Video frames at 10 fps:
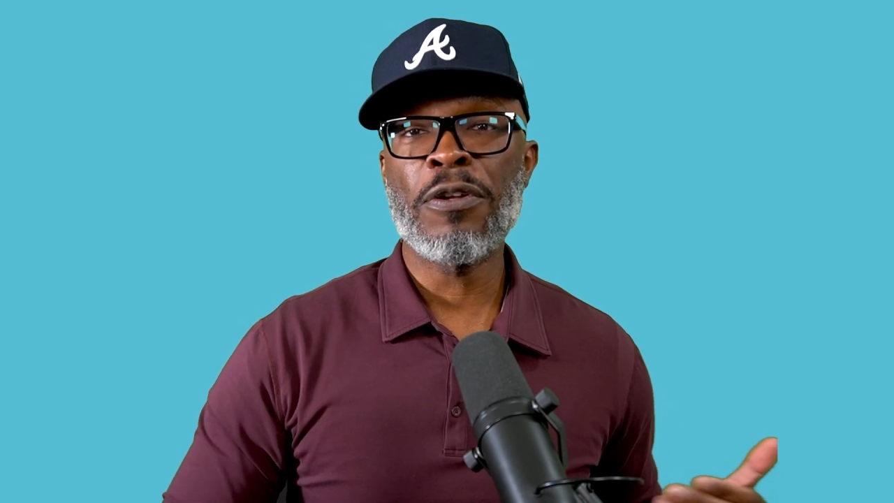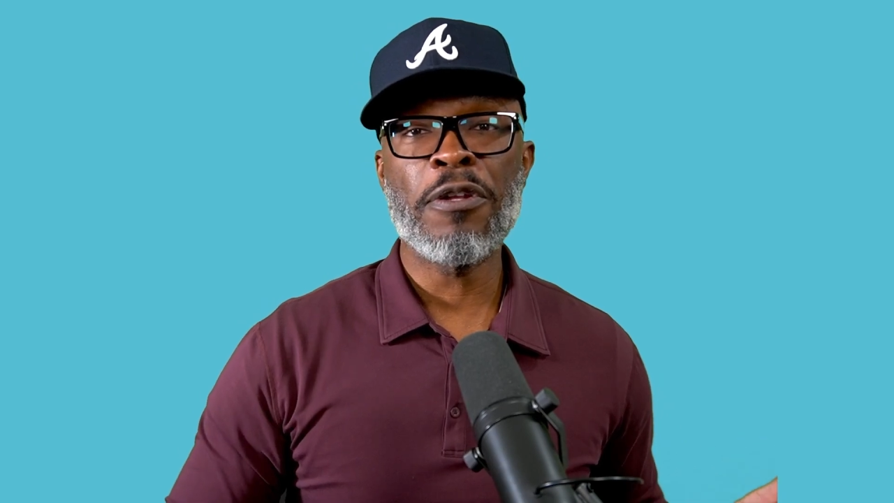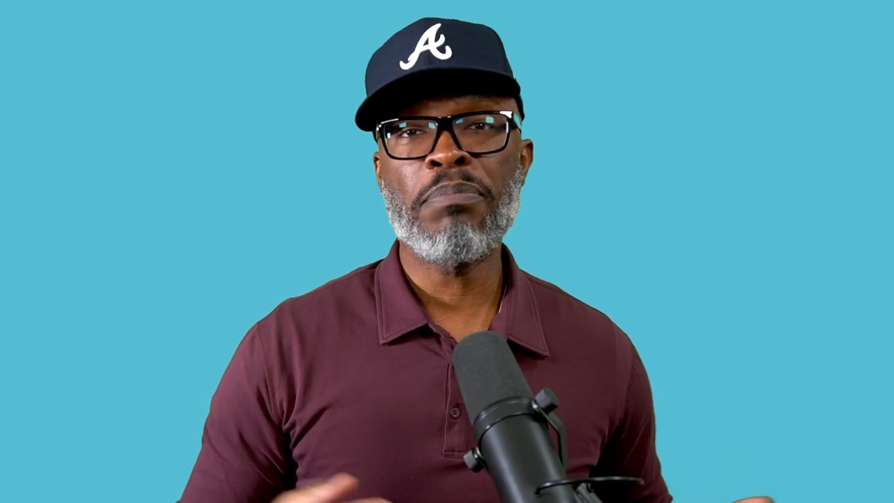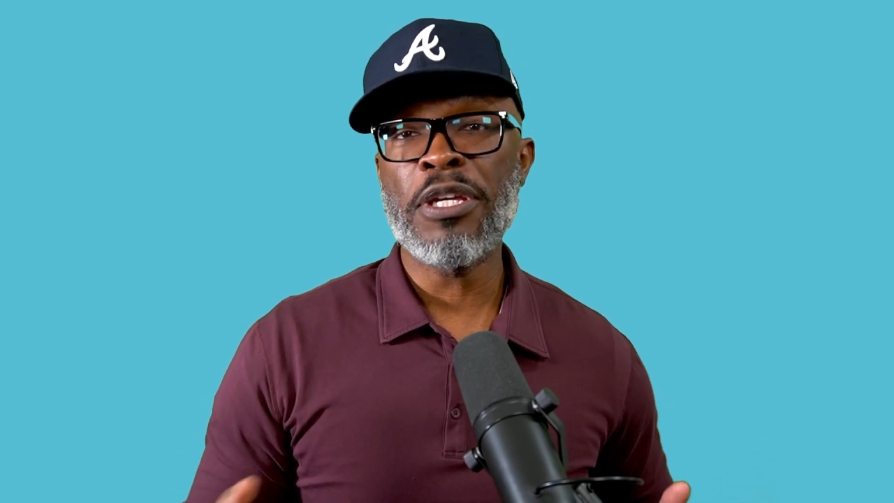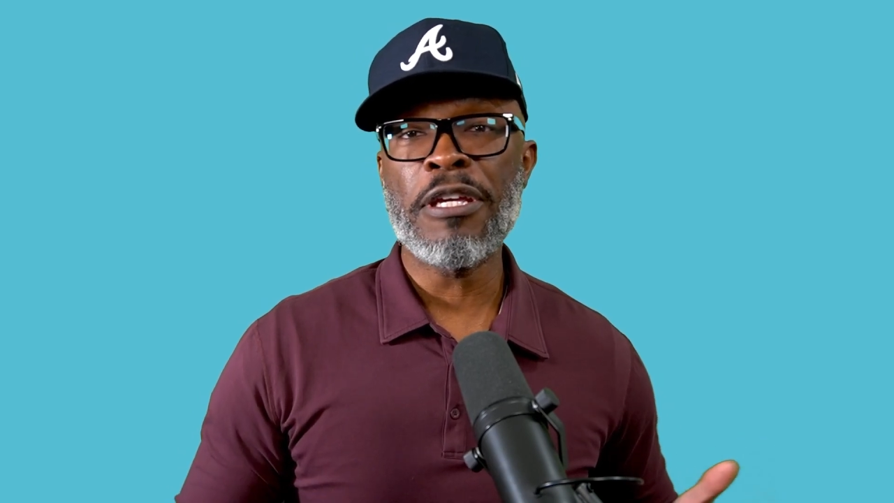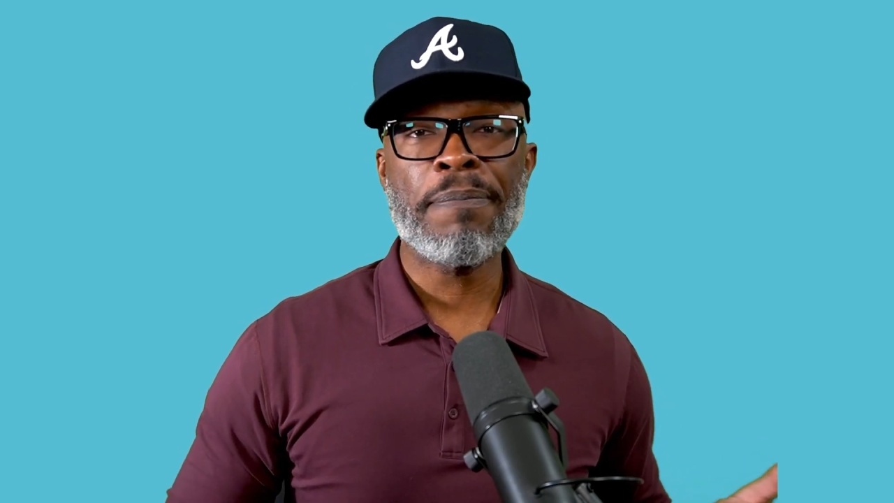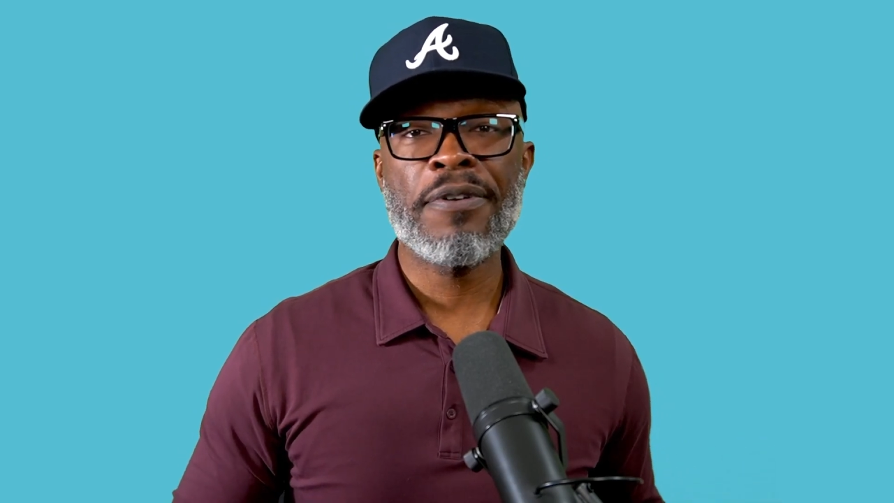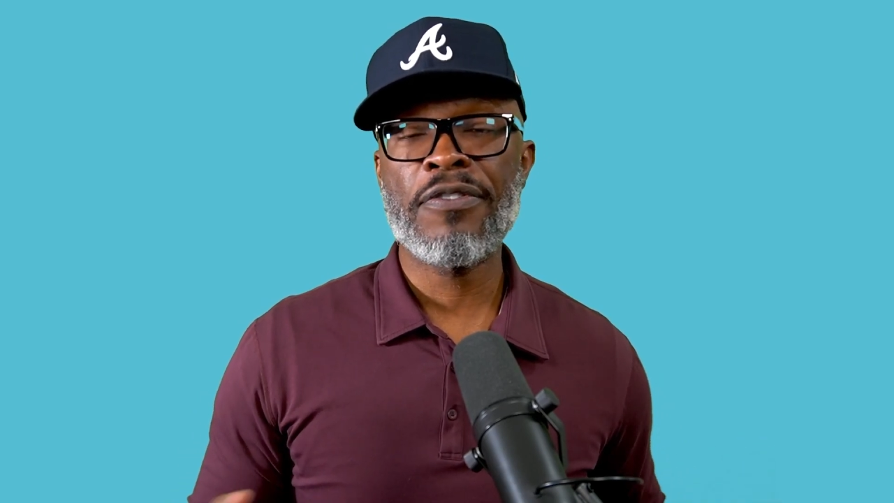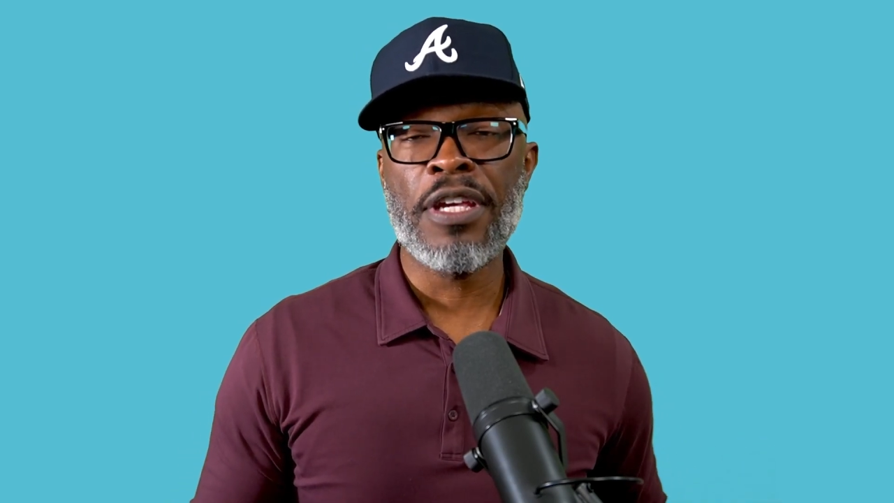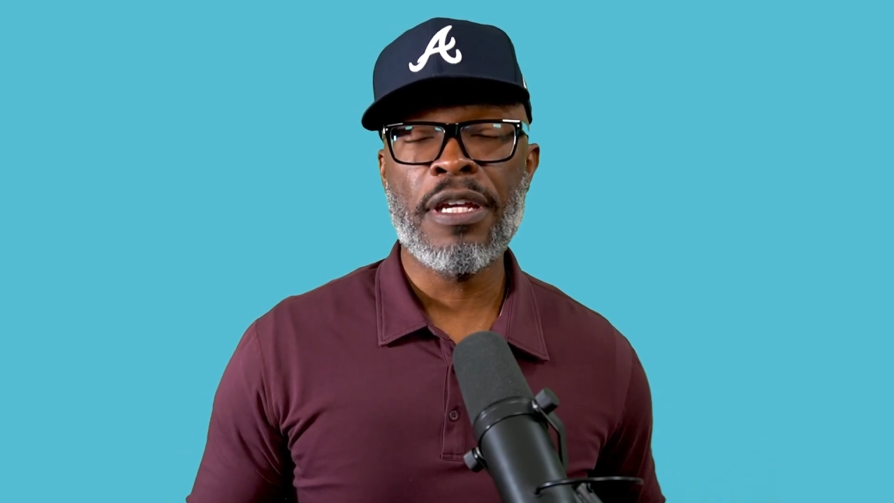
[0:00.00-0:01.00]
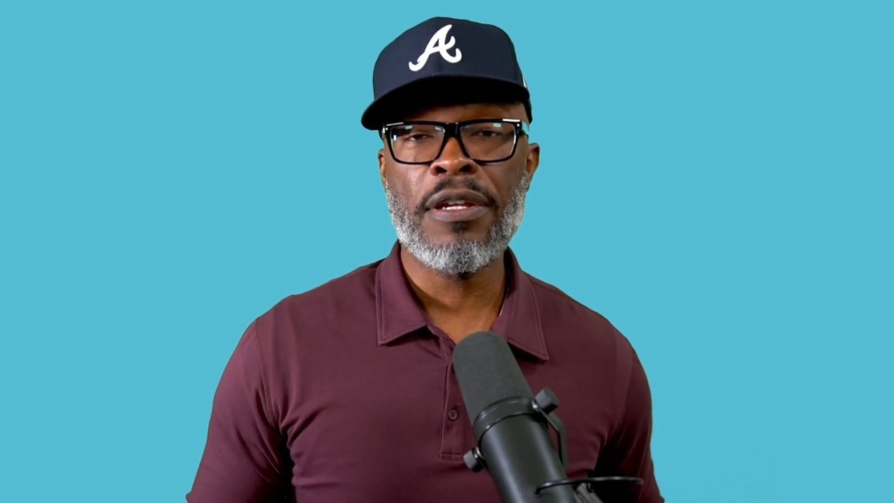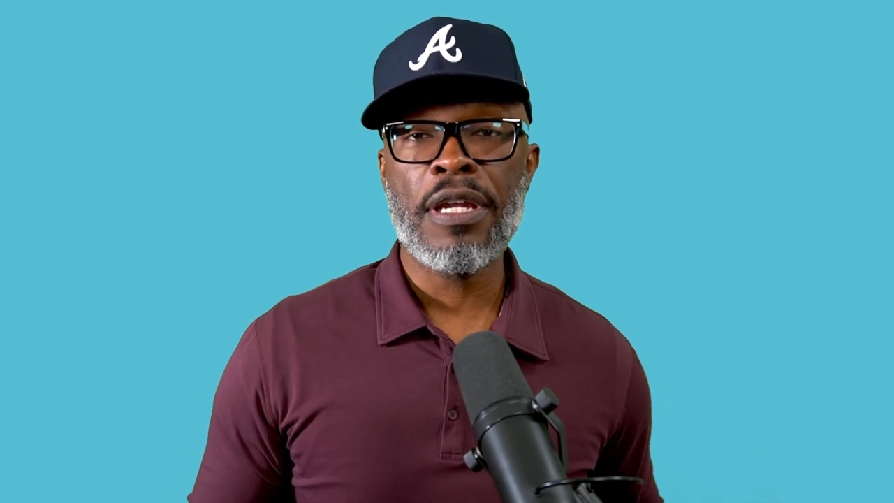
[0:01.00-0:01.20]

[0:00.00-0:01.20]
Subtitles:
to be pretend.